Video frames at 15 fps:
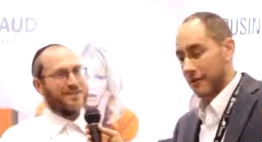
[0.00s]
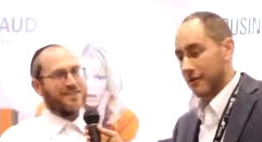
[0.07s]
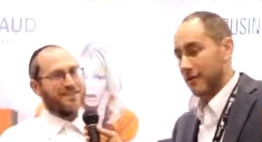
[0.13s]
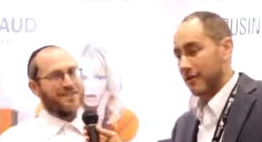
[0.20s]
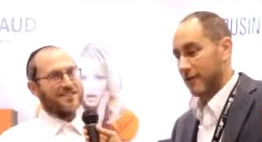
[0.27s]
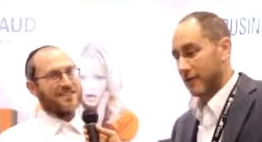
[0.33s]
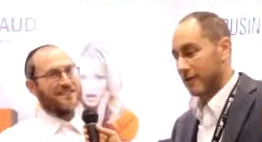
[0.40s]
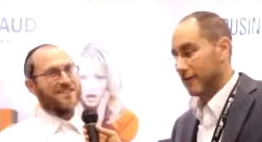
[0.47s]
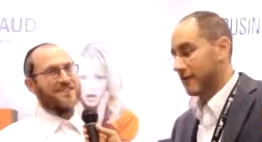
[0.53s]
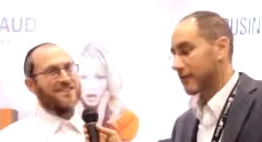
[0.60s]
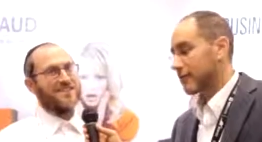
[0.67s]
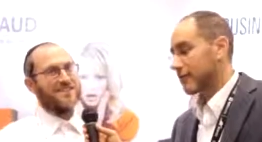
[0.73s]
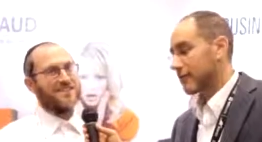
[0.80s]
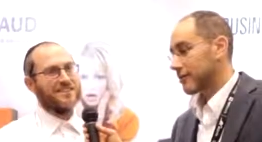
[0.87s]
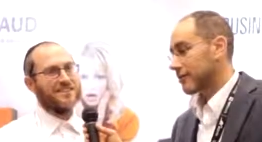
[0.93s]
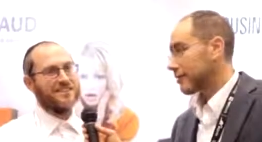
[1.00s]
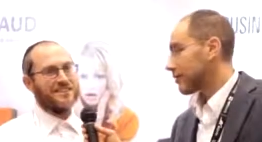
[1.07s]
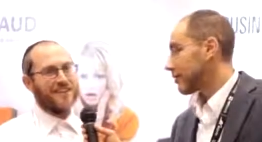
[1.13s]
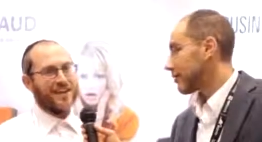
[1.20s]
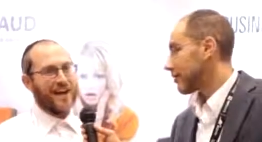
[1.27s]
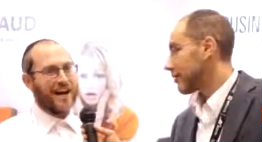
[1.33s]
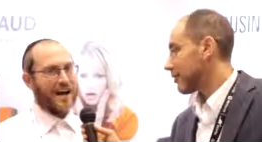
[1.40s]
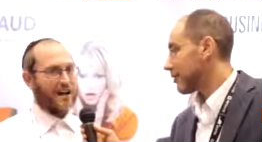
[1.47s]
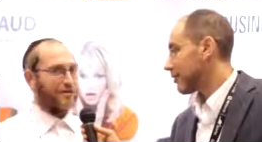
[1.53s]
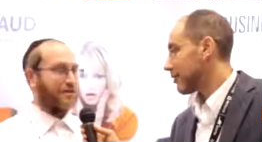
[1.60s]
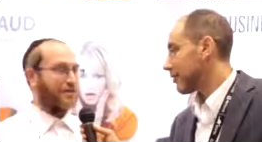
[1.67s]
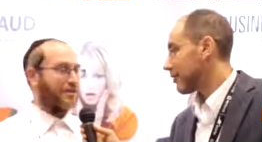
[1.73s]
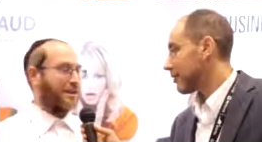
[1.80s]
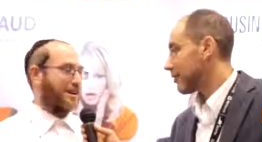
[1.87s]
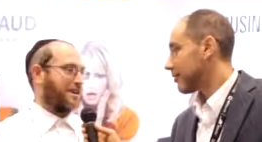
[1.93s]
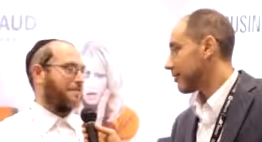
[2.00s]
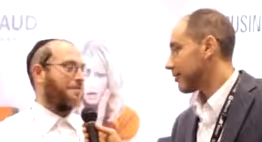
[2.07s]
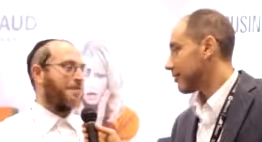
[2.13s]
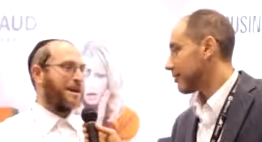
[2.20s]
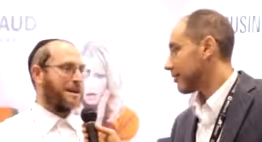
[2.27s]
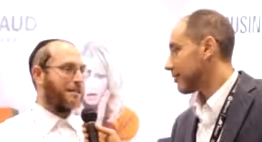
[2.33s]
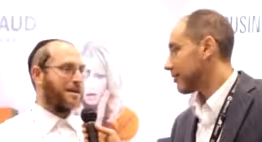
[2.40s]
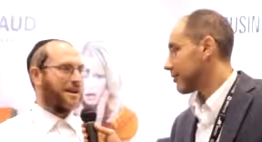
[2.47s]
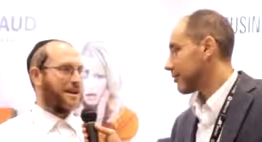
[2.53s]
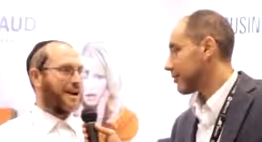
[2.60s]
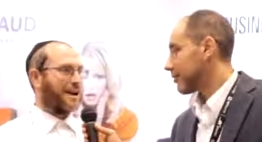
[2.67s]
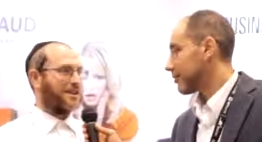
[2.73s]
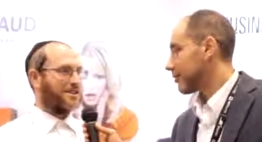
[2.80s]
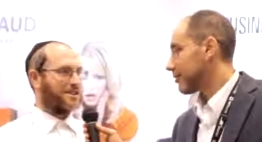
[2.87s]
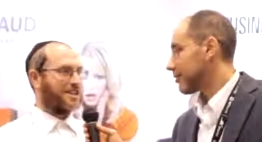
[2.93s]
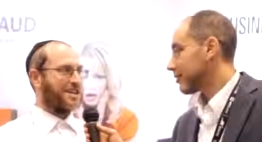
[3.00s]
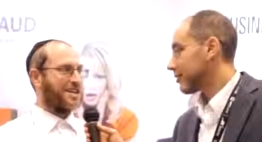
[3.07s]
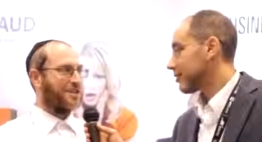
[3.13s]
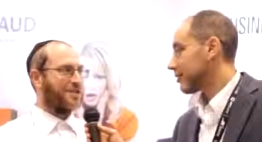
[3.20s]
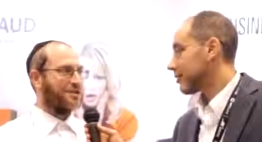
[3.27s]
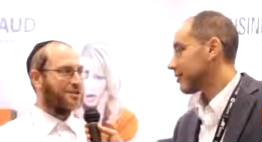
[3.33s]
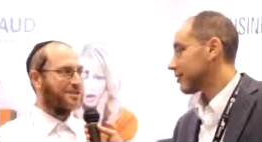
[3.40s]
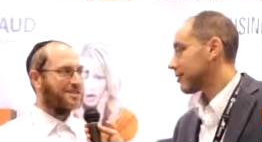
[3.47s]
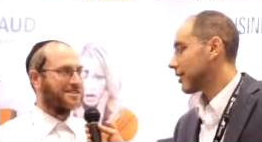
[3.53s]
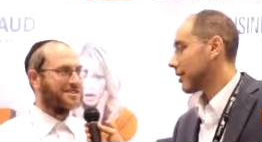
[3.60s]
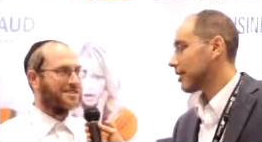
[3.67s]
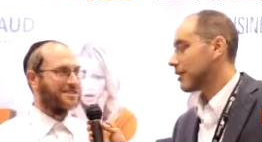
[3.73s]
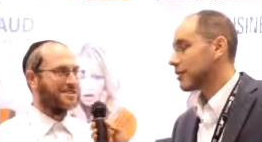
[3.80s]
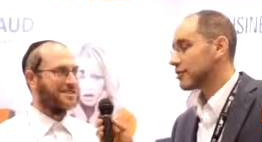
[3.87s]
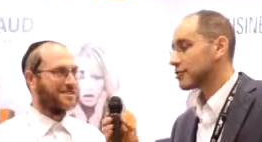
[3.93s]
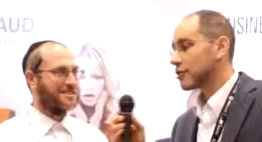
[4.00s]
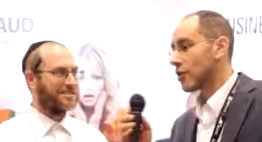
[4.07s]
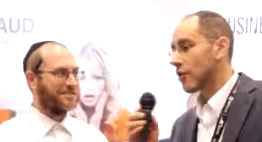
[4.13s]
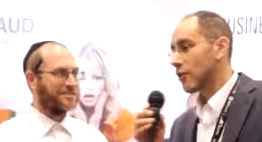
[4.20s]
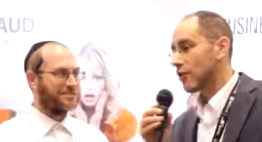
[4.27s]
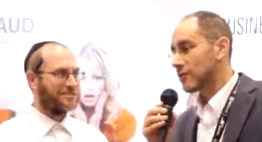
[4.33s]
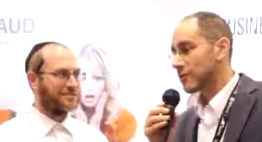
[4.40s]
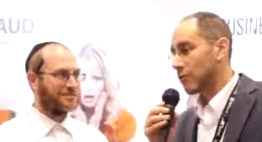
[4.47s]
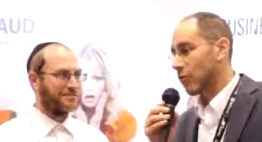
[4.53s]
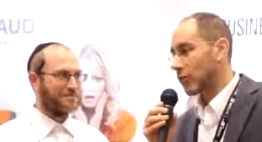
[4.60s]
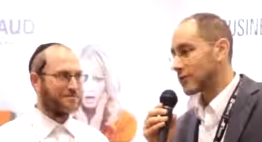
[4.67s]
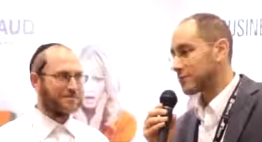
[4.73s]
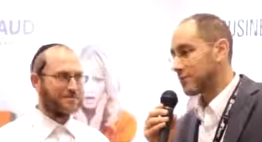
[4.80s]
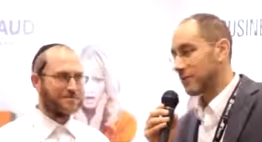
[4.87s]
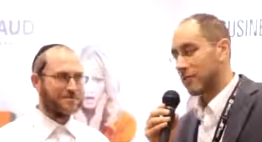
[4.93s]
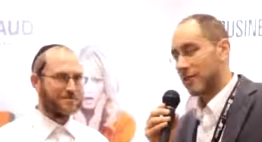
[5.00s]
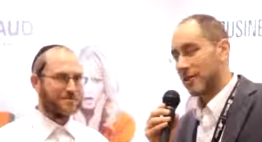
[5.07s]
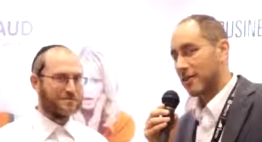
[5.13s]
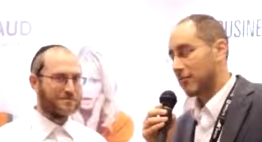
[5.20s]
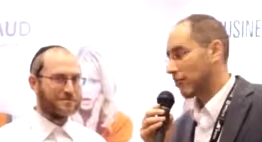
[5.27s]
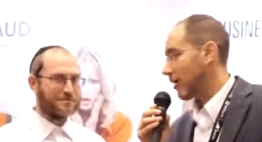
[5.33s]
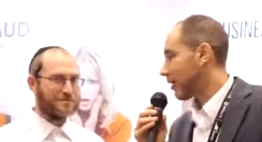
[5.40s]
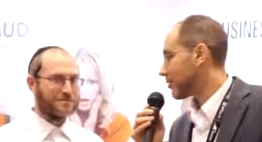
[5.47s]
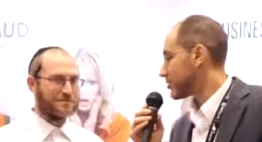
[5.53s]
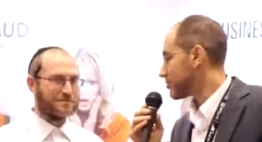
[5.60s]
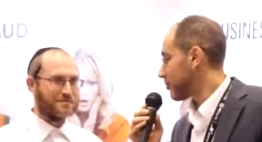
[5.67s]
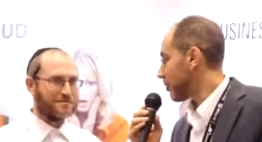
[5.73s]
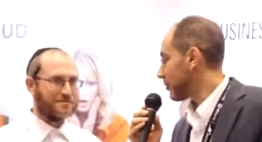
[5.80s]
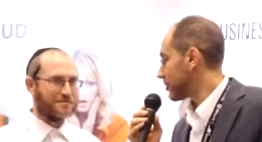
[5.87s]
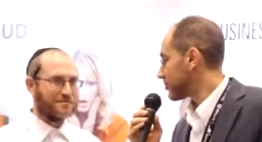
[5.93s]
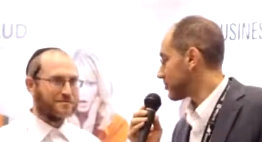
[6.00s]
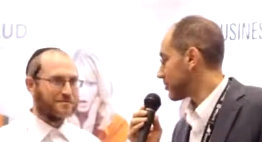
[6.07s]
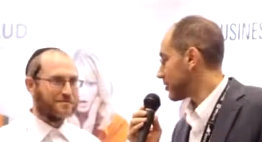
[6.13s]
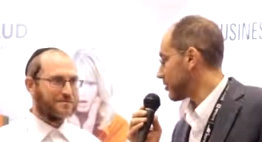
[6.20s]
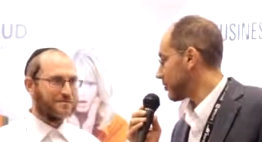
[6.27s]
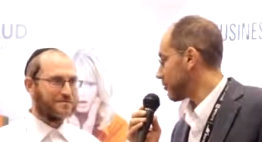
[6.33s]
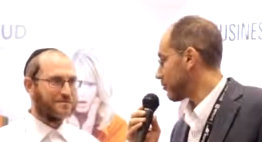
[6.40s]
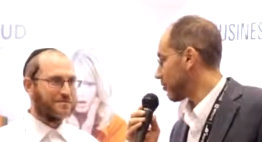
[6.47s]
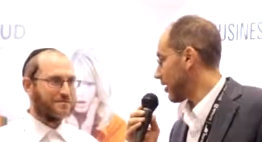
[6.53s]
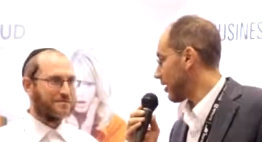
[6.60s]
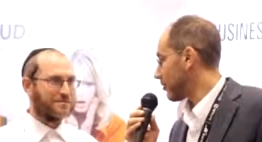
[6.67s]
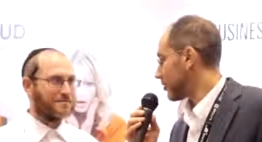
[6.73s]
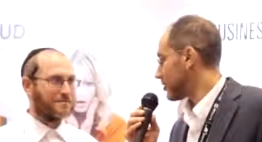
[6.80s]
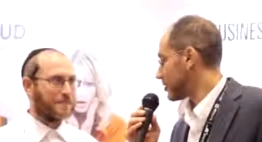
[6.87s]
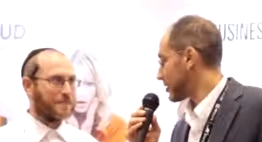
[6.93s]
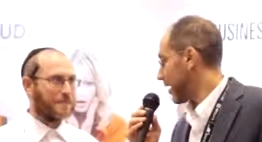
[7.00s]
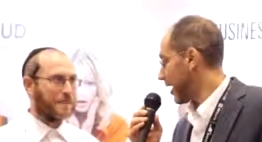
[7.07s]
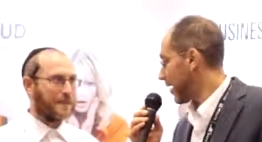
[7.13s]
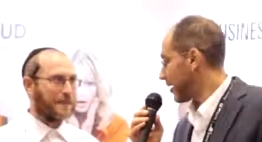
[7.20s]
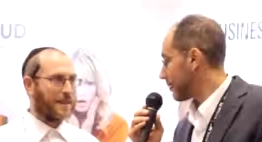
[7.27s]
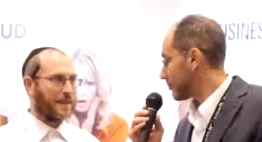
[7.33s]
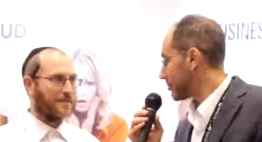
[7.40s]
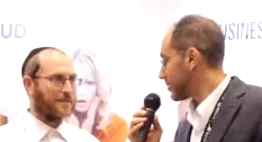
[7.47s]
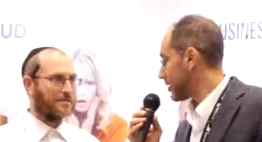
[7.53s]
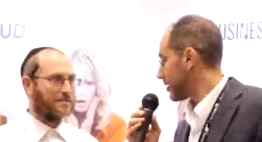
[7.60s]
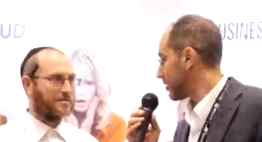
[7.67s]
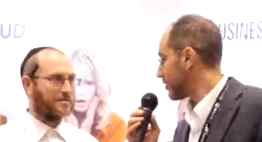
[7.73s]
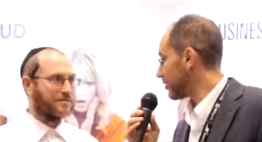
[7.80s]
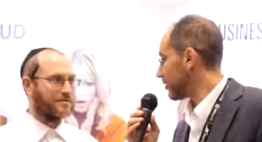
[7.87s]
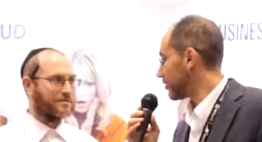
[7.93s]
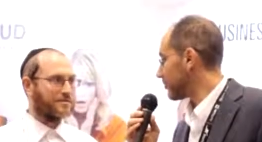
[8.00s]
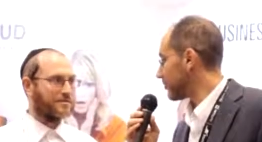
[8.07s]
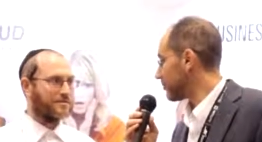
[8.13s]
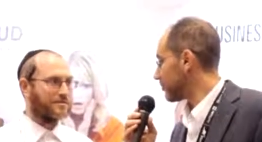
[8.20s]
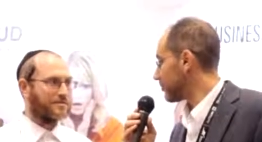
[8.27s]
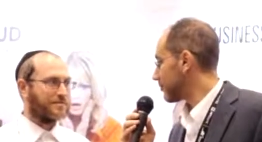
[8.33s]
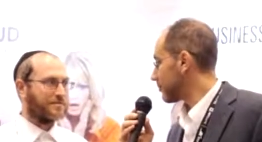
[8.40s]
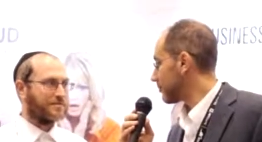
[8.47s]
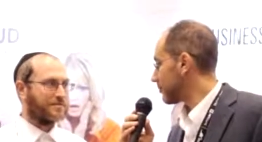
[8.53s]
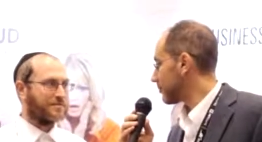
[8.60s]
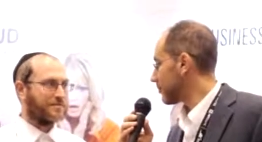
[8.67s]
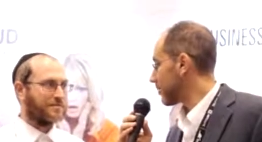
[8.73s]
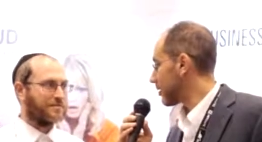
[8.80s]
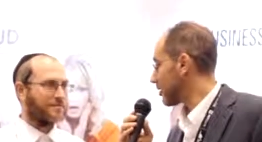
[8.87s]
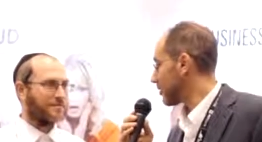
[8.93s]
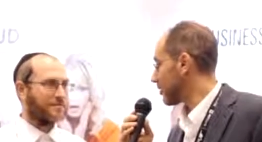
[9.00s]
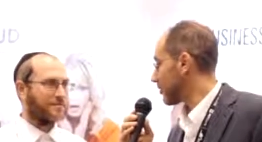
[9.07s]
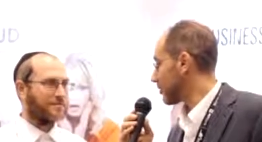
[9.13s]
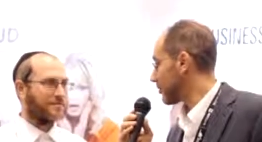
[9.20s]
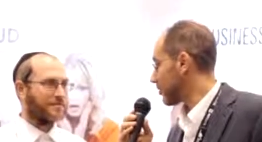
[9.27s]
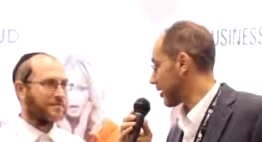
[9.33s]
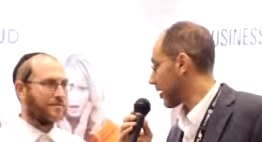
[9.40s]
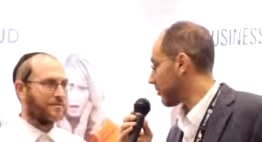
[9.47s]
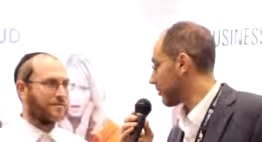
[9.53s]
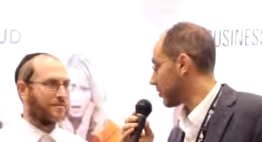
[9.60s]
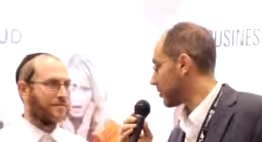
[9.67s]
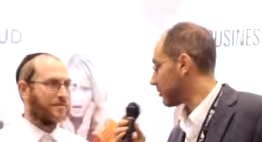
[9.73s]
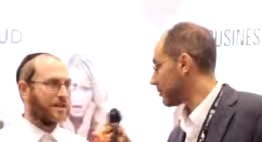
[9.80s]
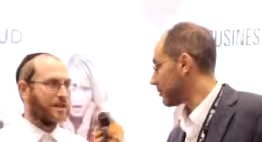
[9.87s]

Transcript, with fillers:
Speaker 1: uh, out of many, many others that they do.
Speaker 2: So what's been one of the proudest moments for you, proudest times in, you know, the company?